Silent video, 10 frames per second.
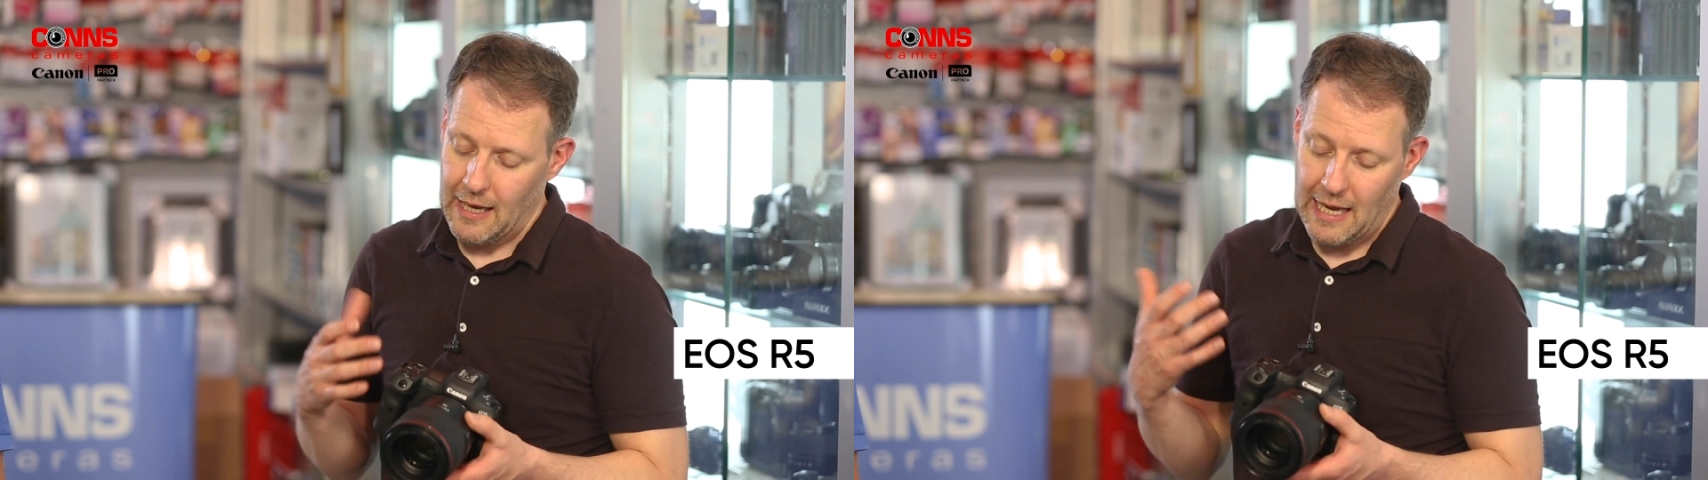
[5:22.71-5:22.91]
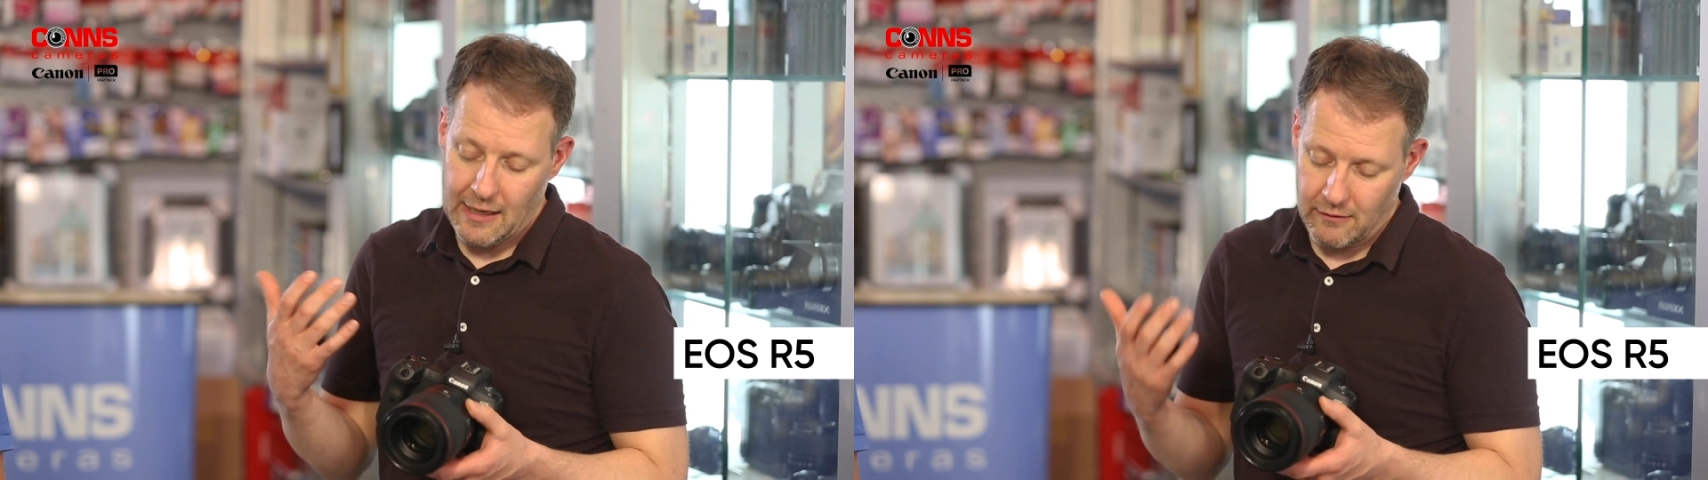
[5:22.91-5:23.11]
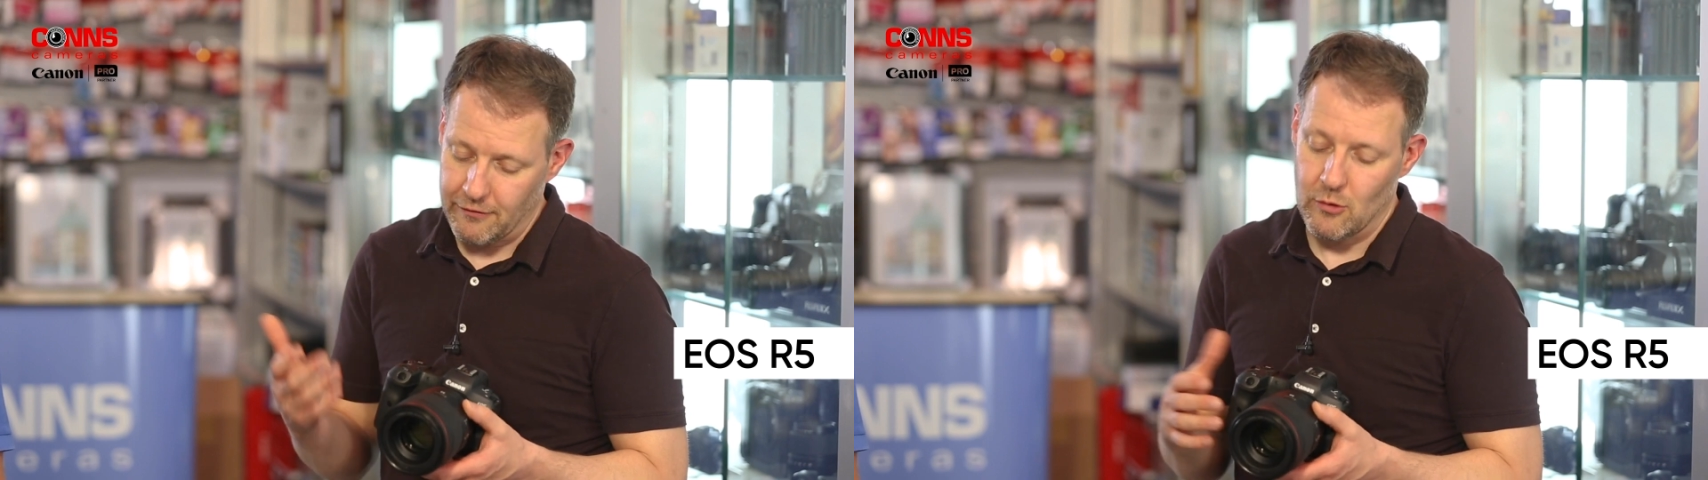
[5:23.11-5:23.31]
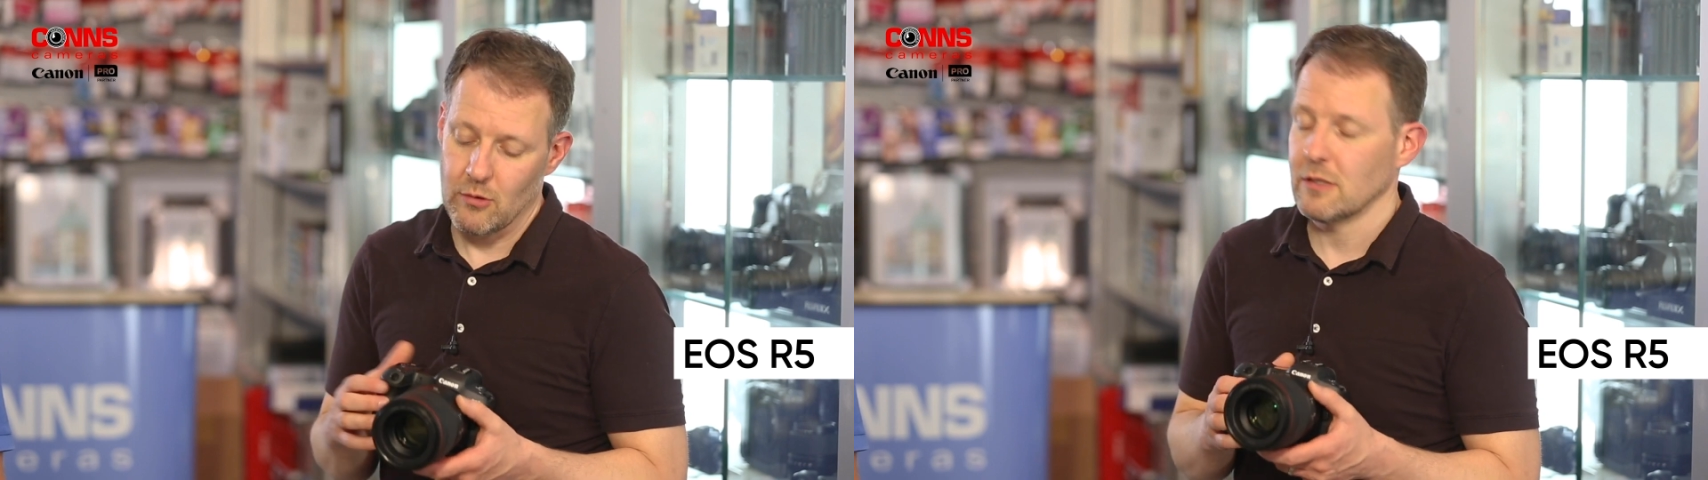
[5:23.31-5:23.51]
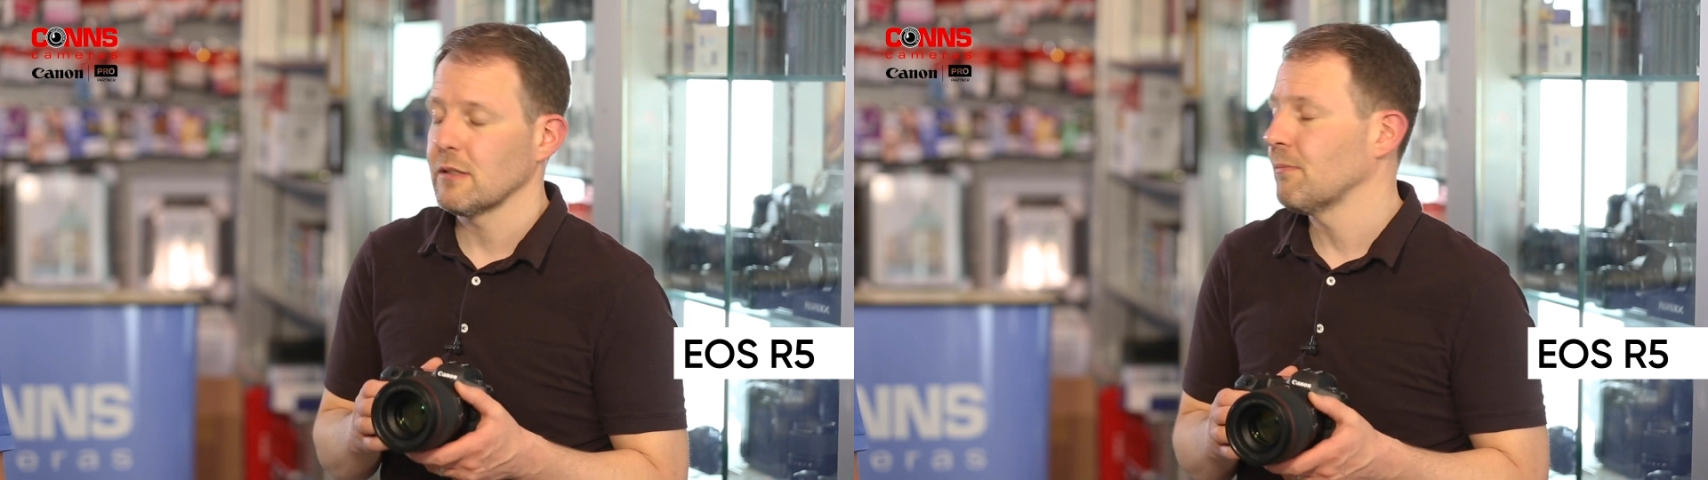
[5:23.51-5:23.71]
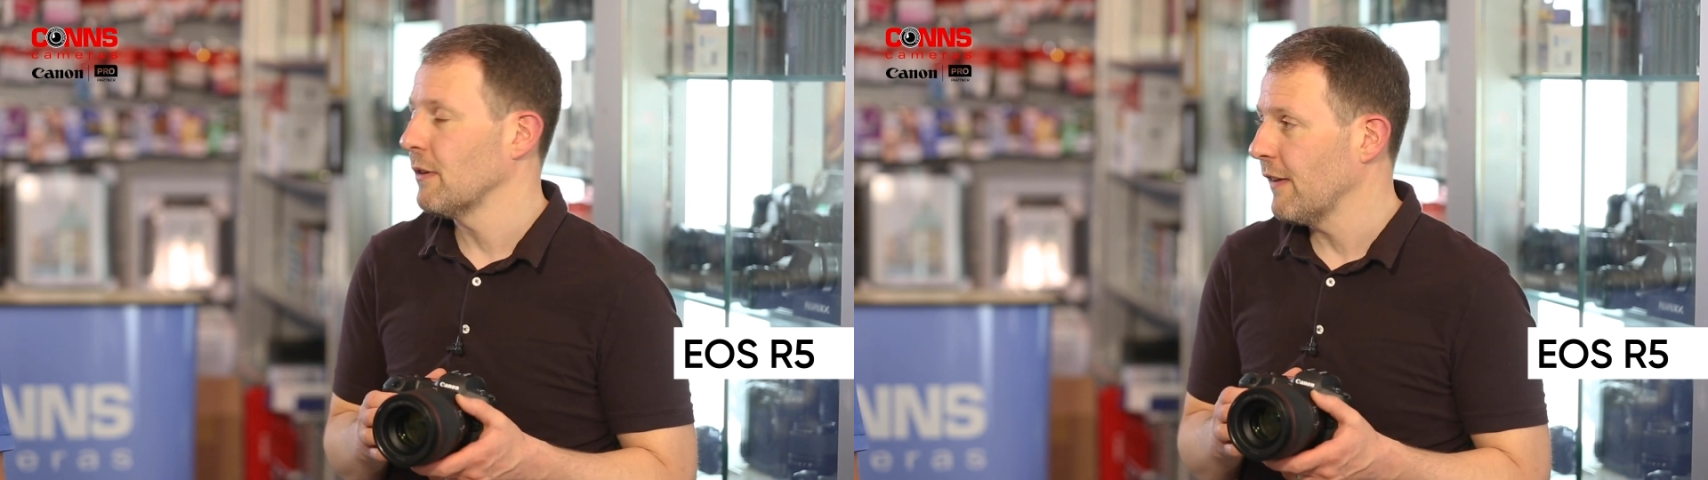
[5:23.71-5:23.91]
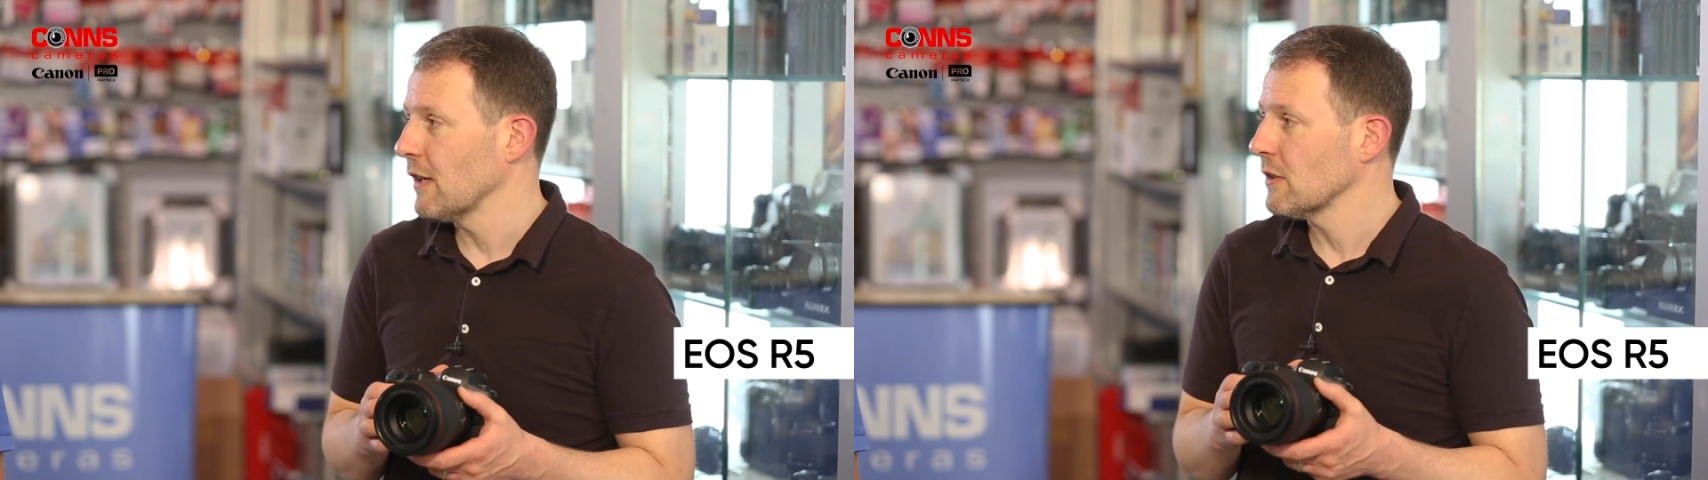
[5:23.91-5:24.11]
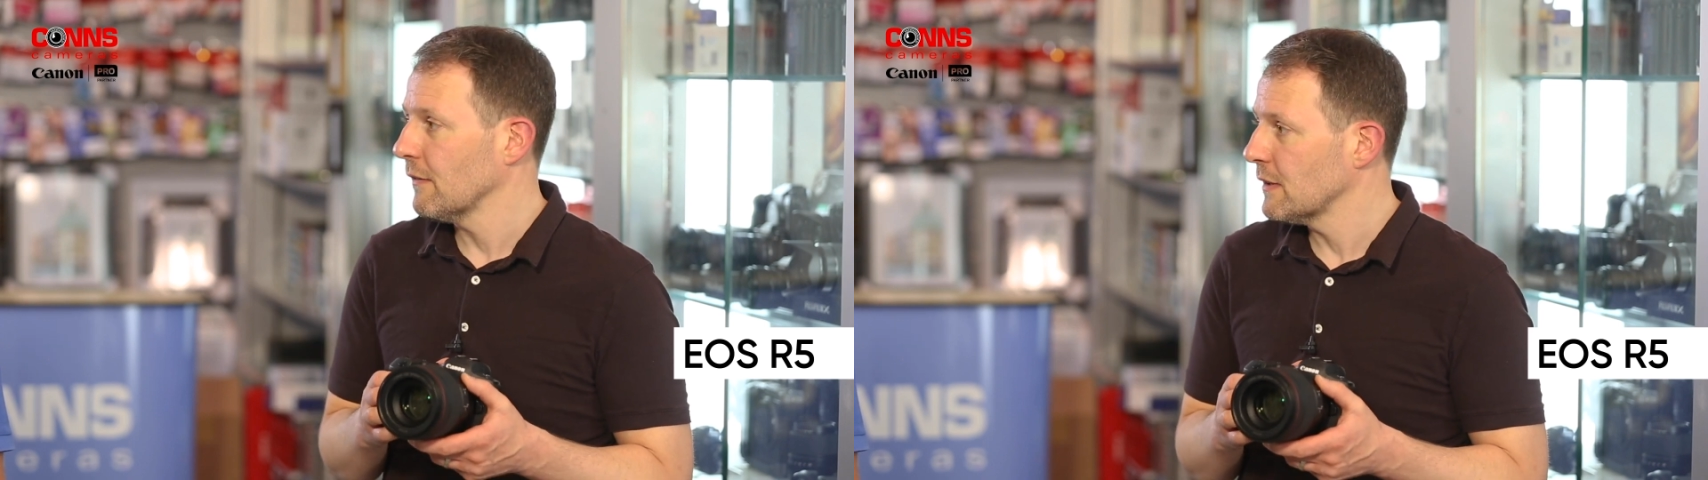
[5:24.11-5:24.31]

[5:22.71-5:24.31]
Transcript: and of course professional